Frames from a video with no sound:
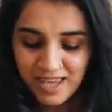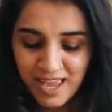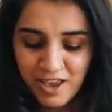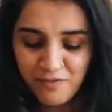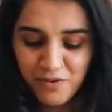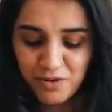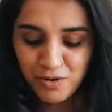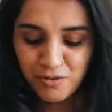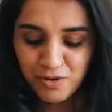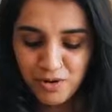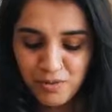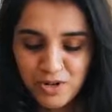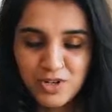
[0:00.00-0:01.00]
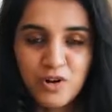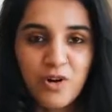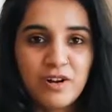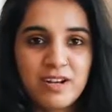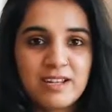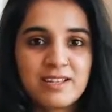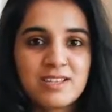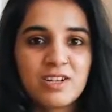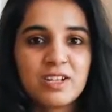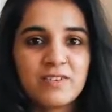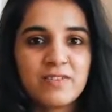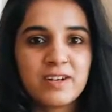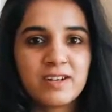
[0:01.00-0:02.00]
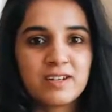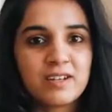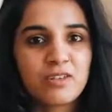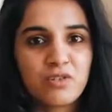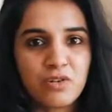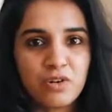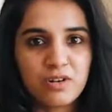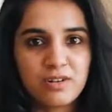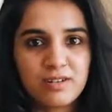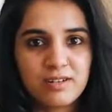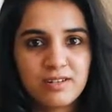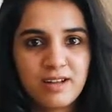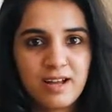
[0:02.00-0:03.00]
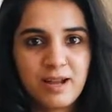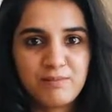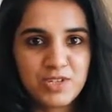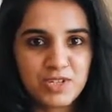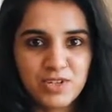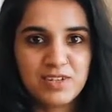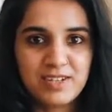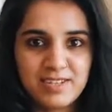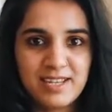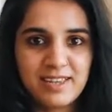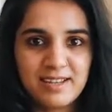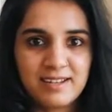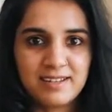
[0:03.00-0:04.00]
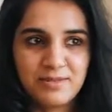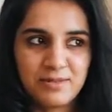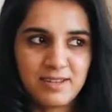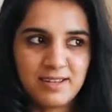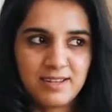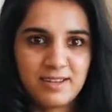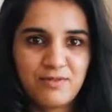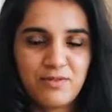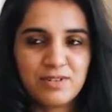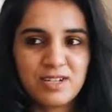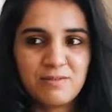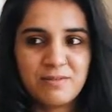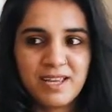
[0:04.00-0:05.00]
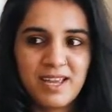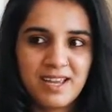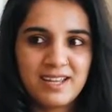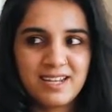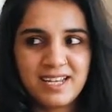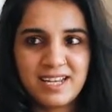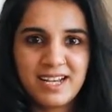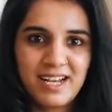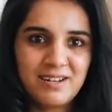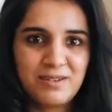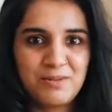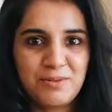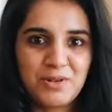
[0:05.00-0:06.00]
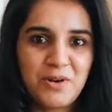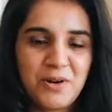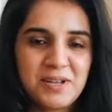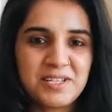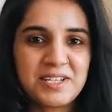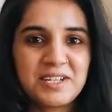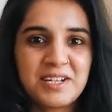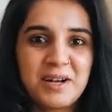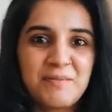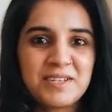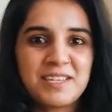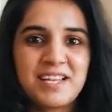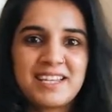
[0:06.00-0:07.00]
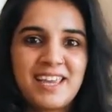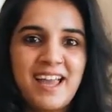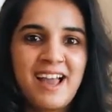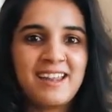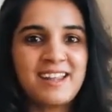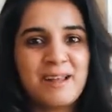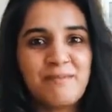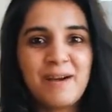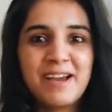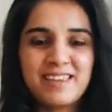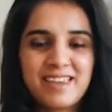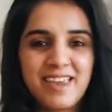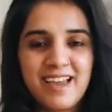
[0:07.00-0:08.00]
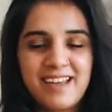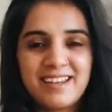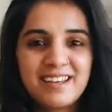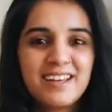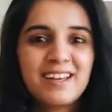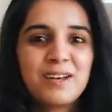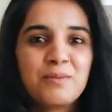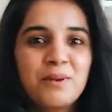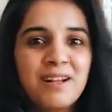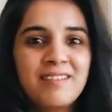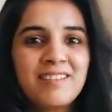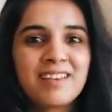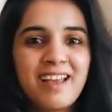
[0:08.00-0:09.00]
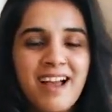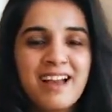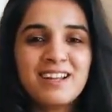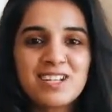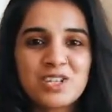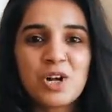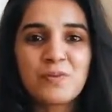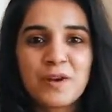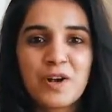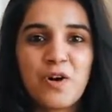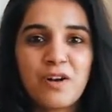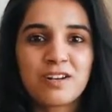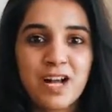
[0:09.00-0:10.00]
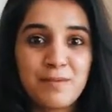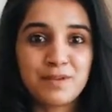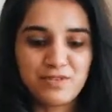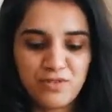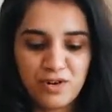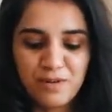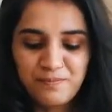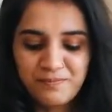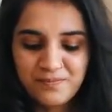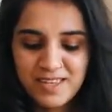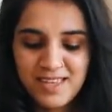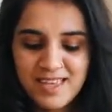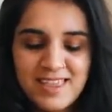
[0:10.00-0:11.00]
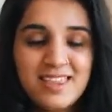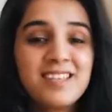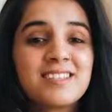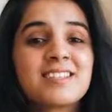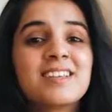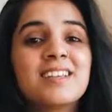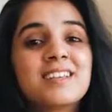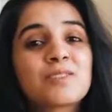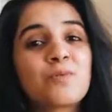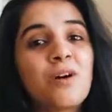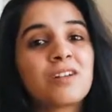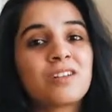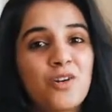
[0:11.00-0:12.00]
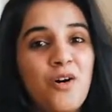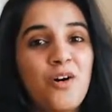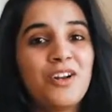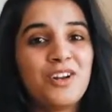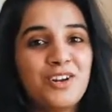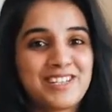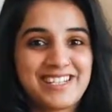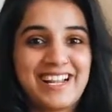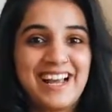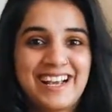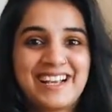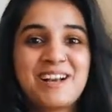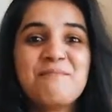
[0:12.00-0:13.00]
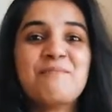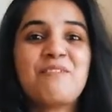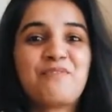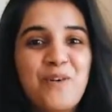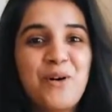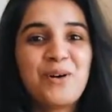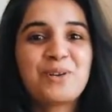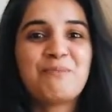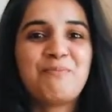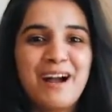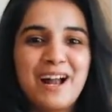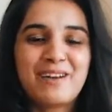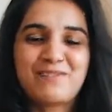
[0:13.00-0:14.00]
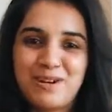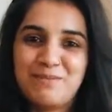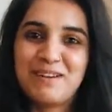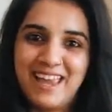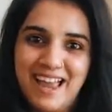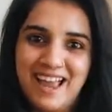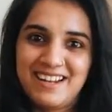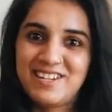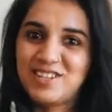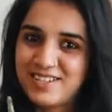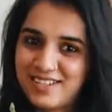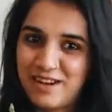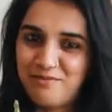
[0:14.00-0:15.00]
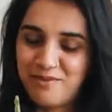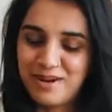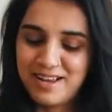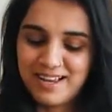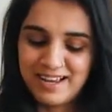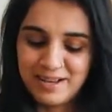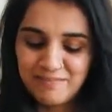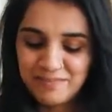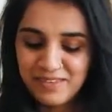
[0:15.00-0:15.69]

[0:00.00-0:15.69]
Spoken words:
if you don't know what corn is, you're living under a rock. I'm just gonna say that, okay? If you tell me, hey Anika, I don't know what corn is, and it comes in that can and I buy the can, well, the can is not where corn comes from. This is what corn looks like before you buy it from a can, just FYI.